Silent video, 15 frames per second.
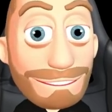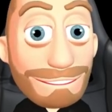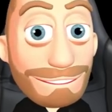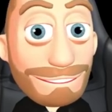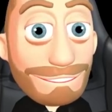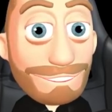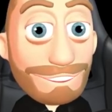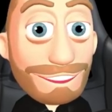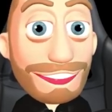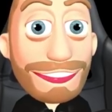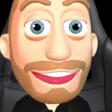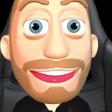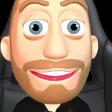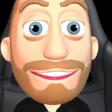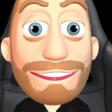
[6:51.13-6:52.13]
your
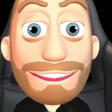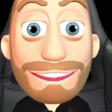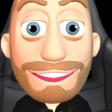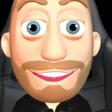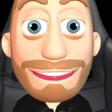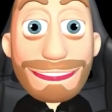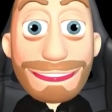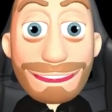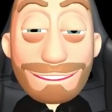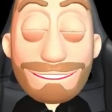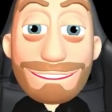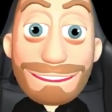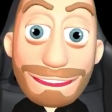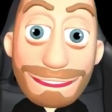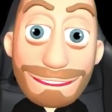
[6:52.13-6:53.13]
realized
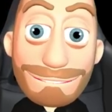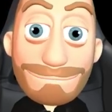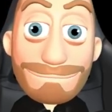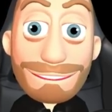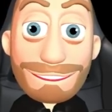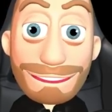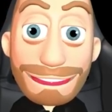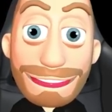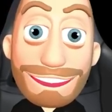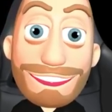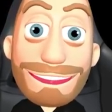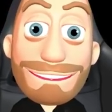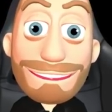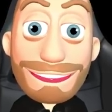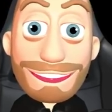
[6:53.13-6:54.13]
and current
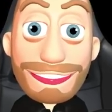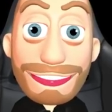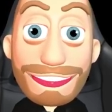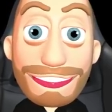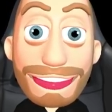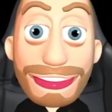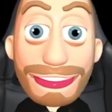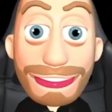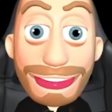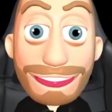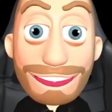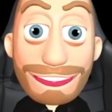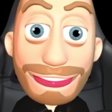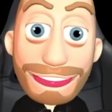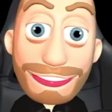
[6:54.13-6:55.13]
IL are.
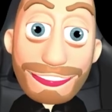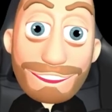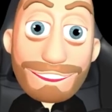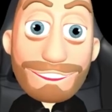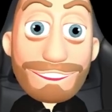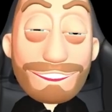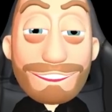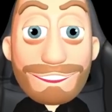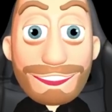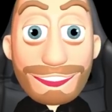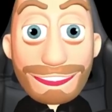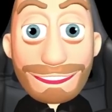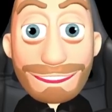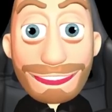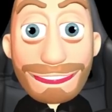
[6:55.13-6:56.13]
When the
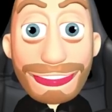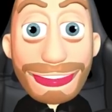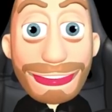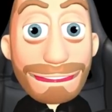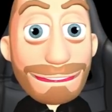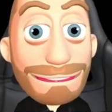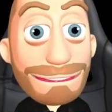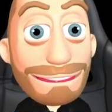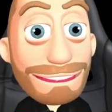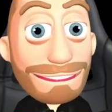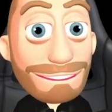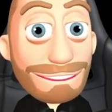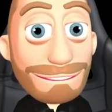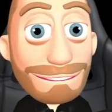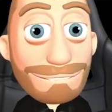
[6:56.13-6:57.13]
airdrop happens,
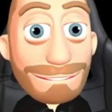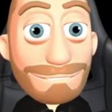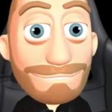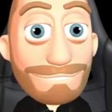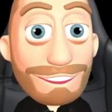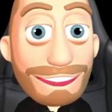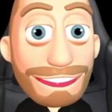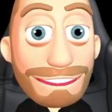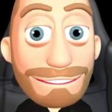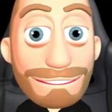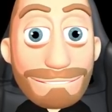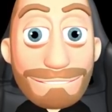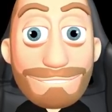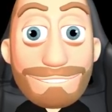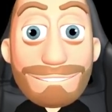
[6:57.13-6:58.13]
they will
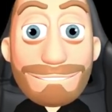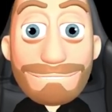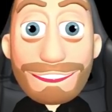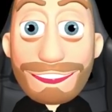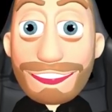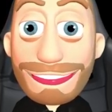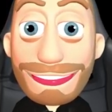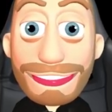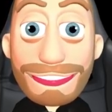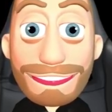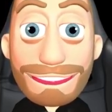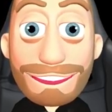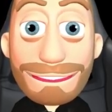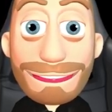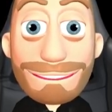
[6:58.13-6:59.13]
zero out
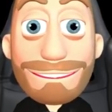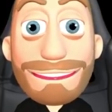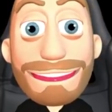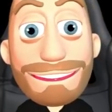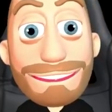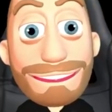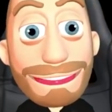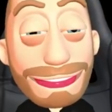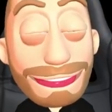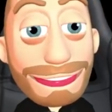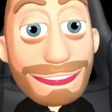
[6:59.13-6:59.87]
because the